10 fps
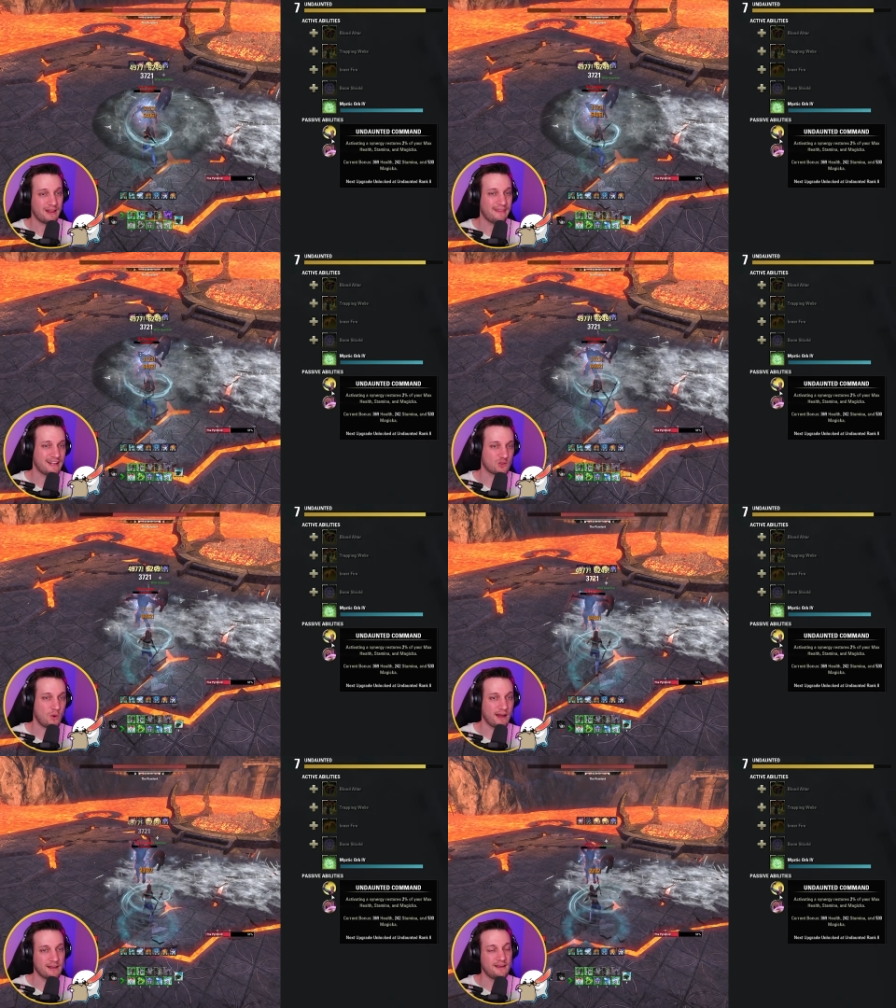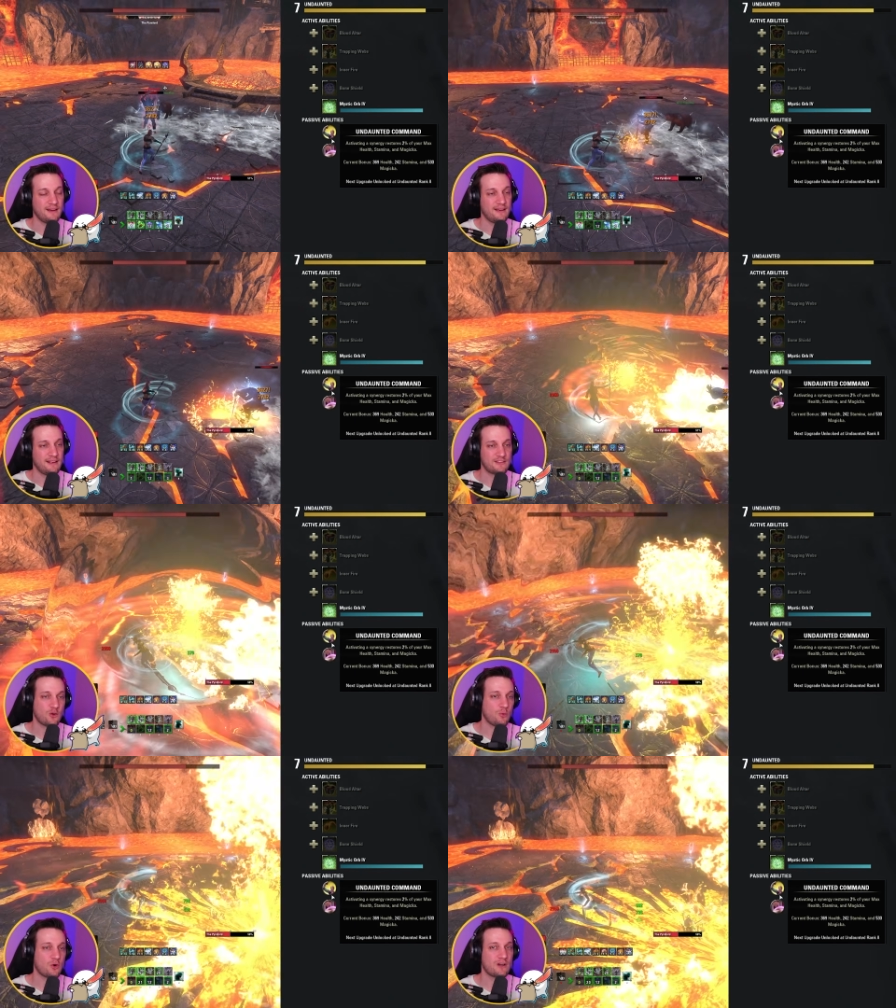And that's why it's so
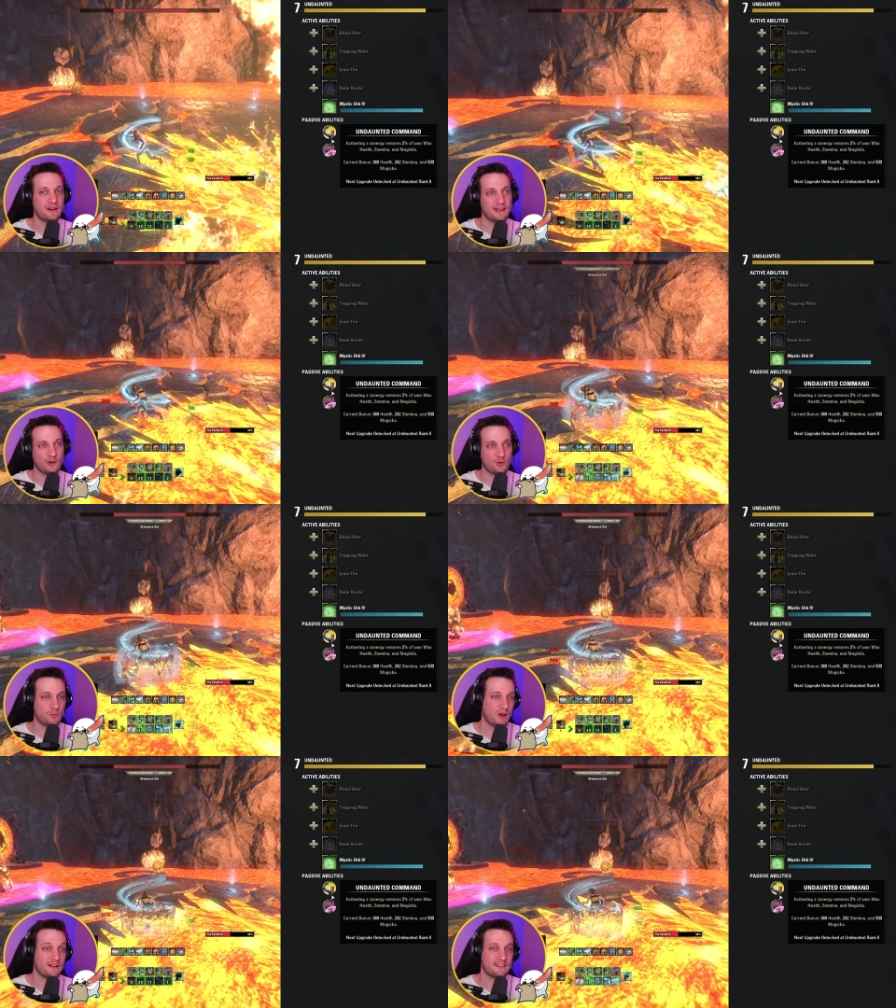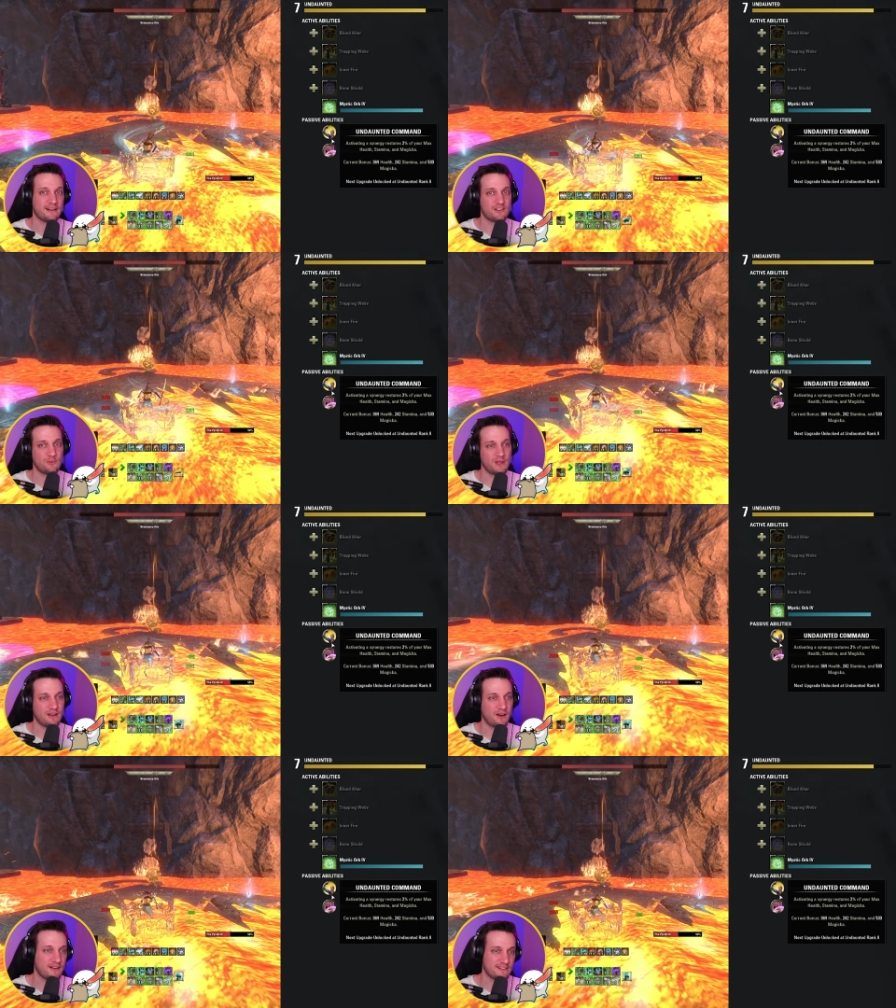important in group content to be
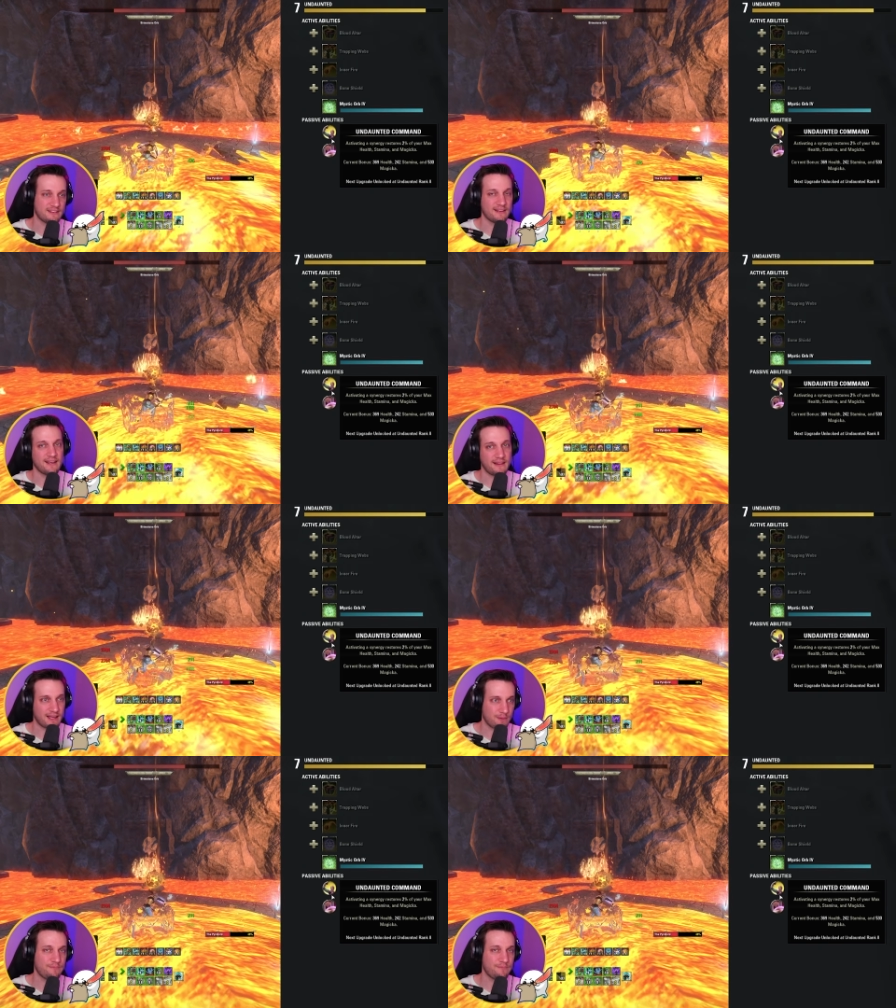constantly like